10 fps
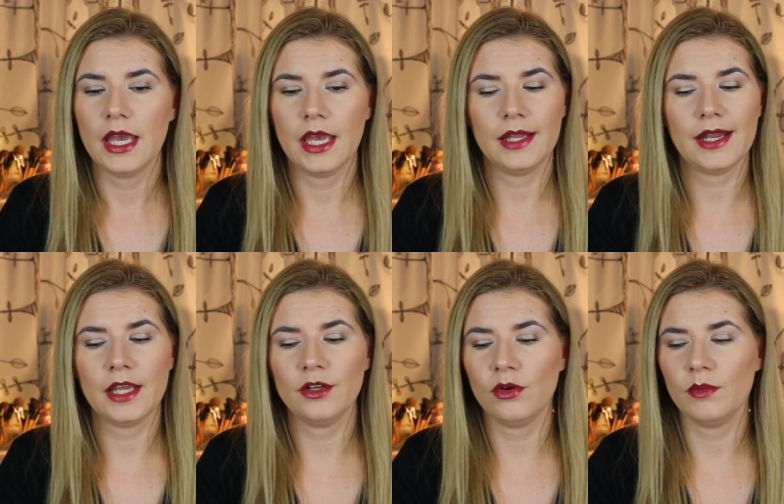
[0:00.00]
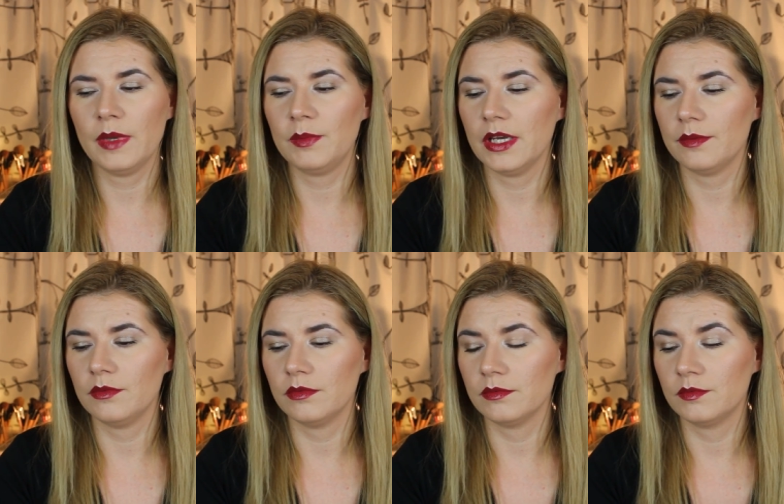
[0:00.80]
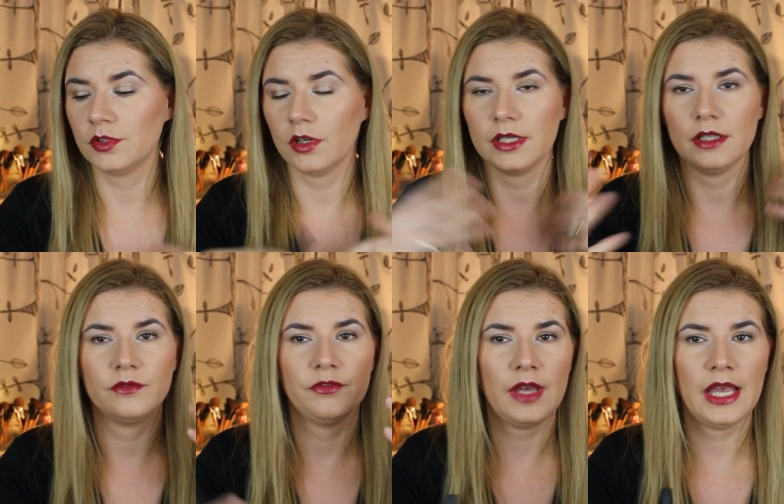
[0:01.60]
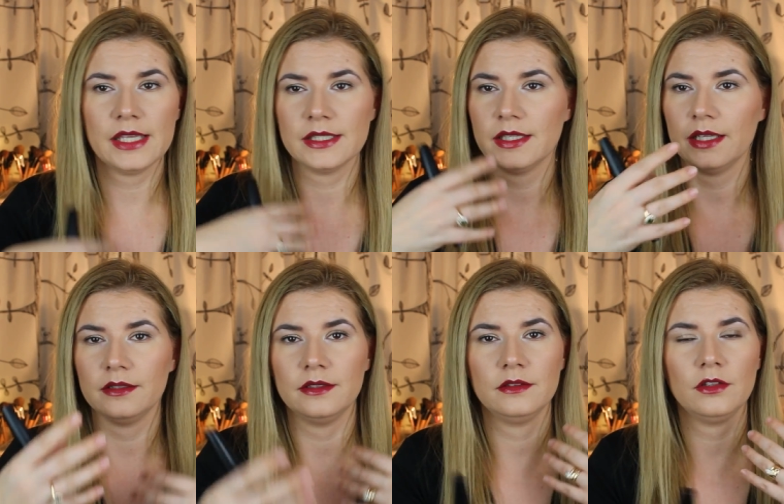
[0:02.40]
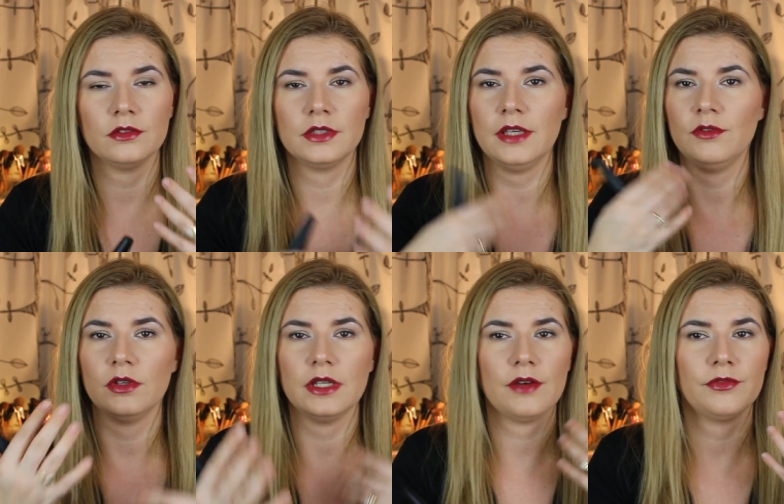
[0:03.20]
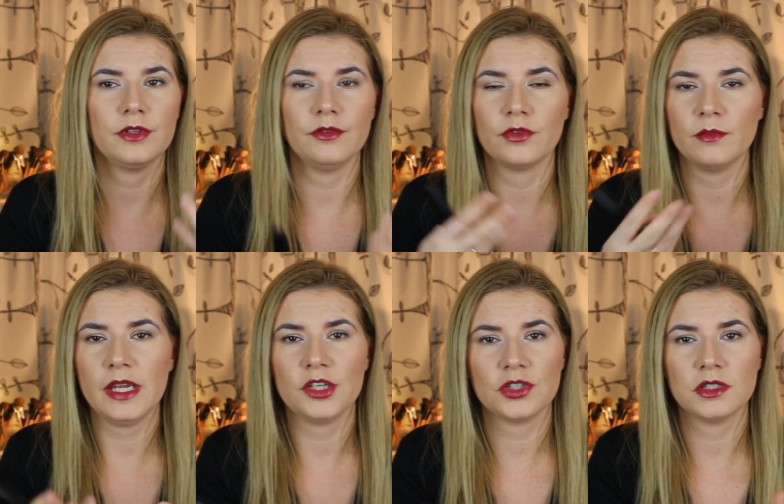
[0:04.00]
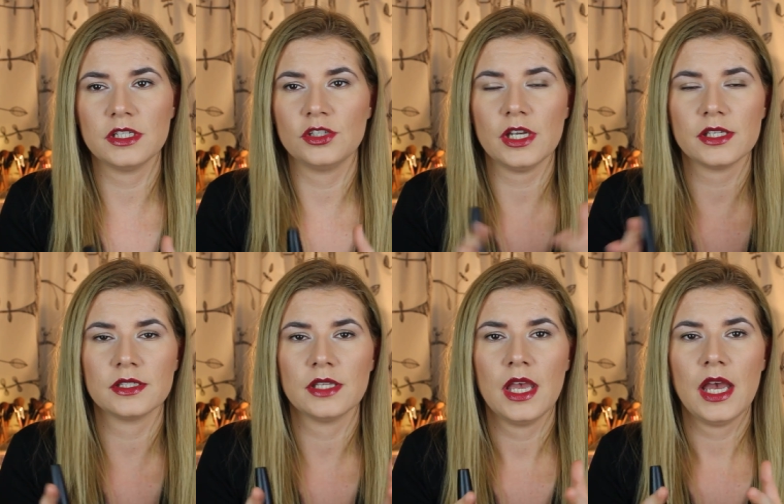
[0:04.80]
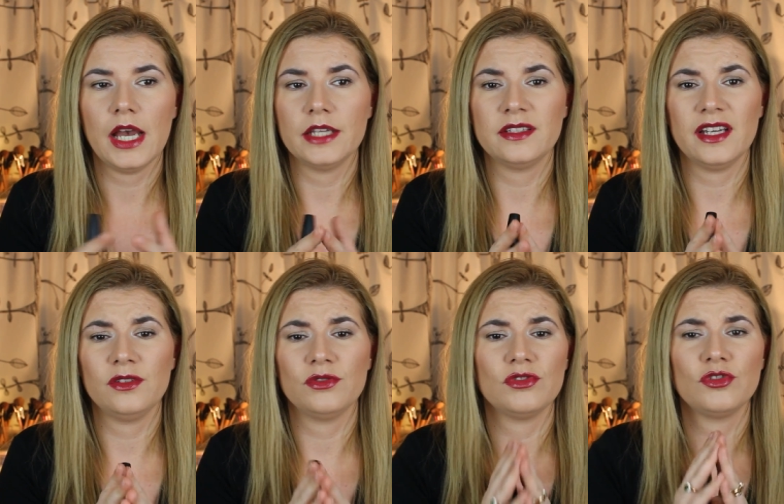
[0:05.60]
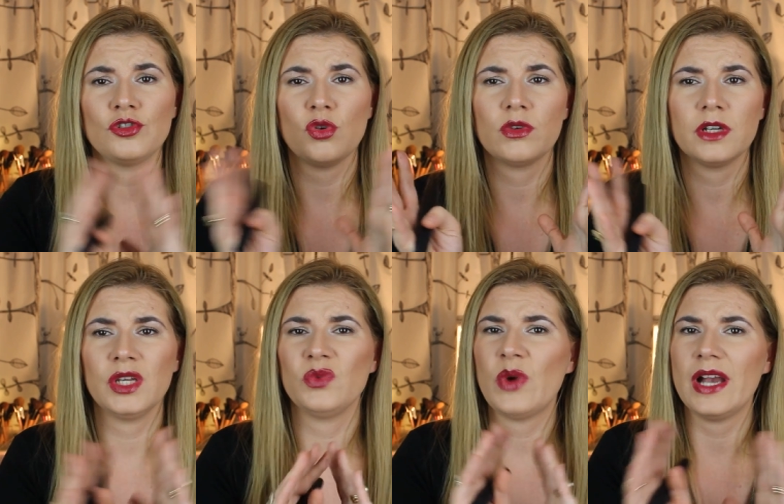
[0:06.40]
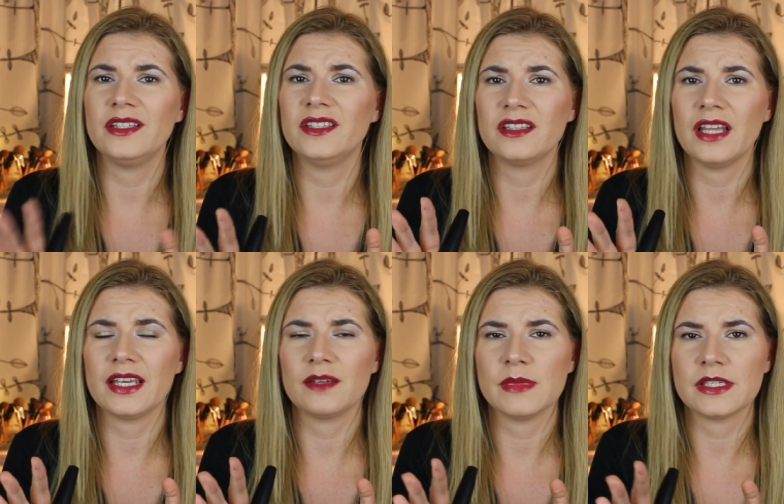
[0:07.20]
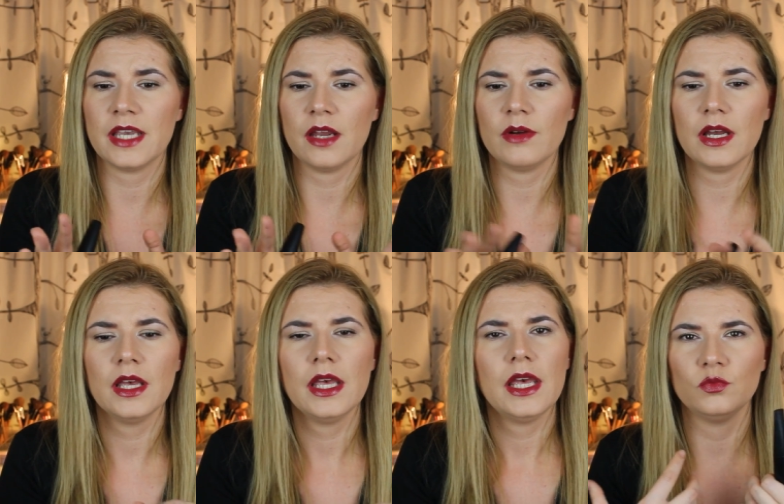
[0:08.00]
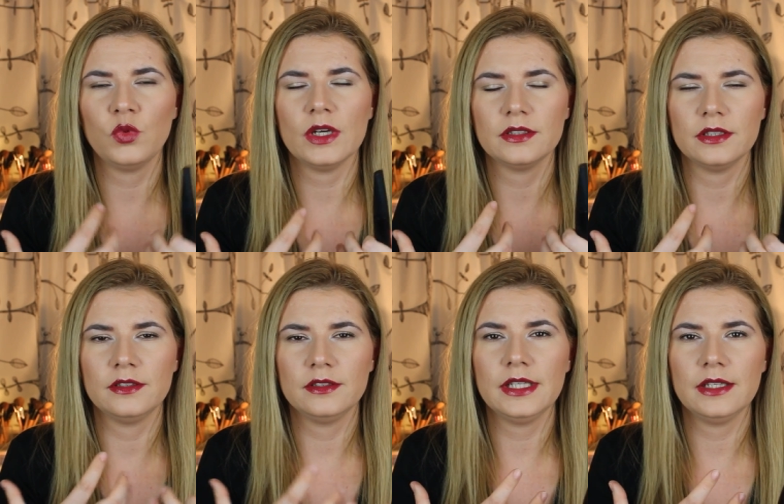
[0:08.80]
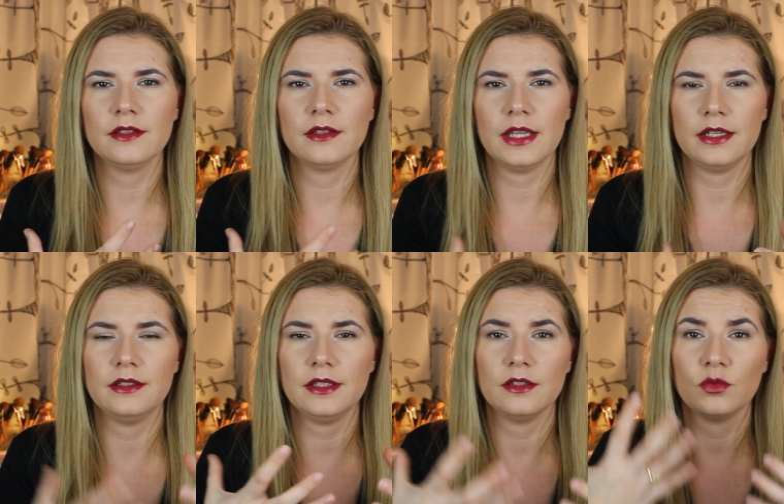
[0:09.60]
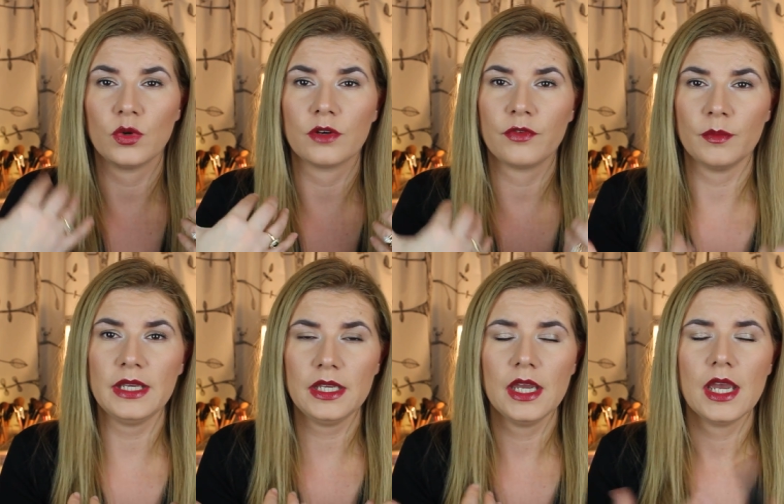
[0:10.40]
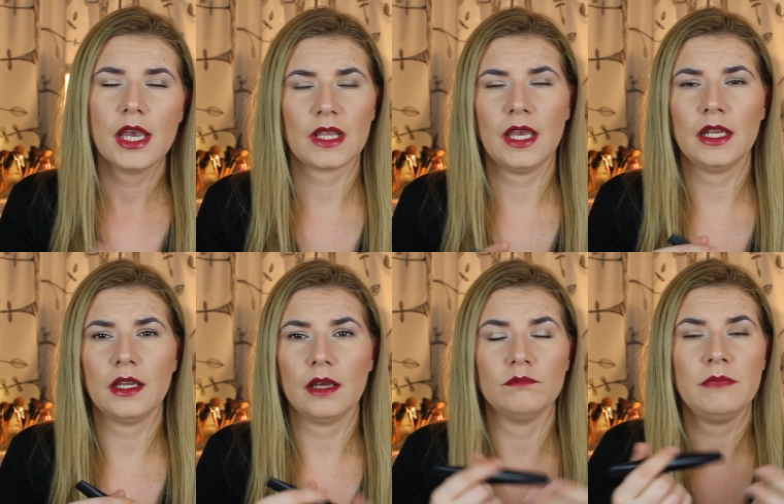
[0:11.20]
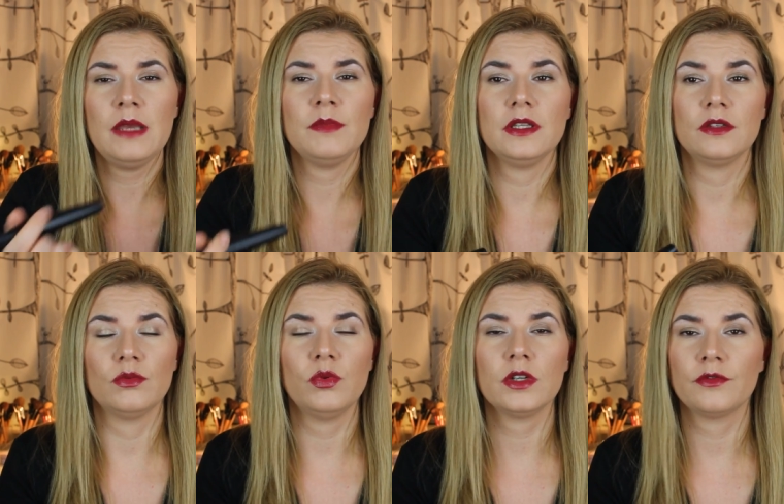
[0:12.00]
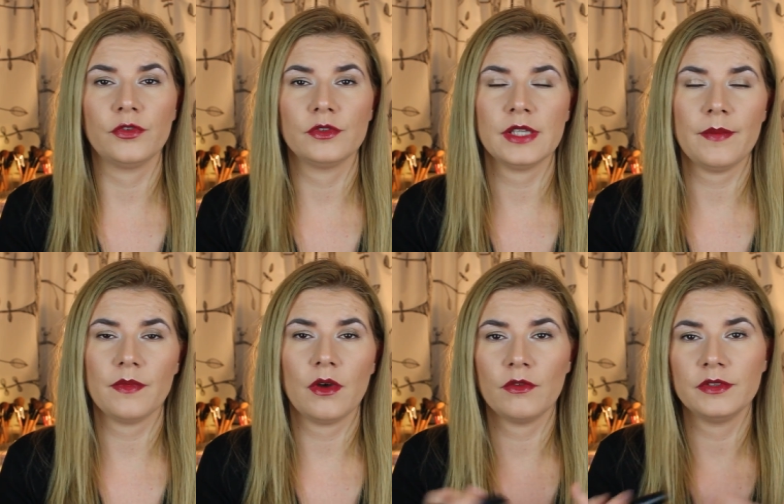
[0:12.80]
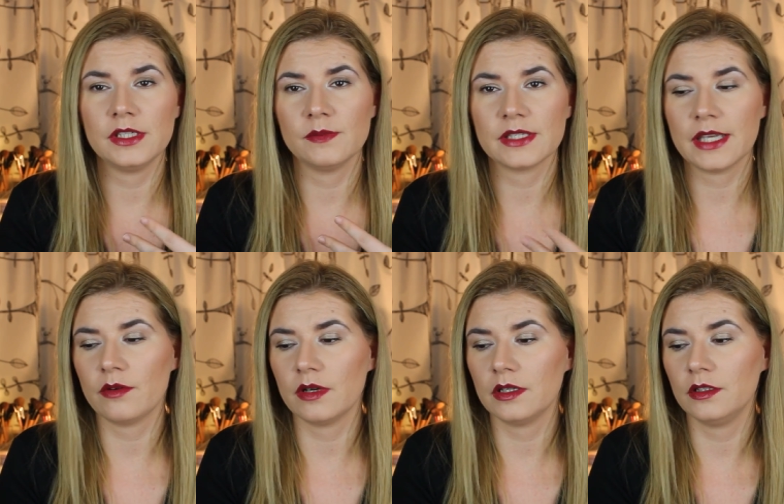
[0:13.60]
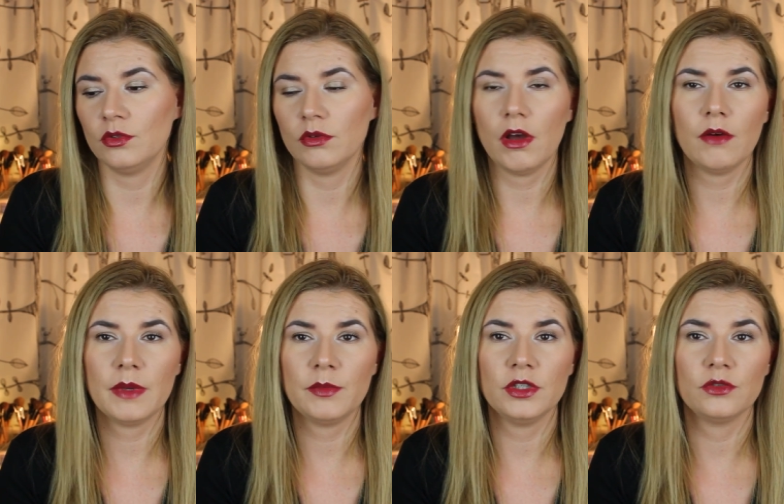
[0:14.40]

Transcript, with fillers: and I know maybe I'm talking fast and don't give you enough information it's just I tell you shortly why I didn't like mascara what it did that it didn't work for me and maybe it worked for some of these mascara you love maybe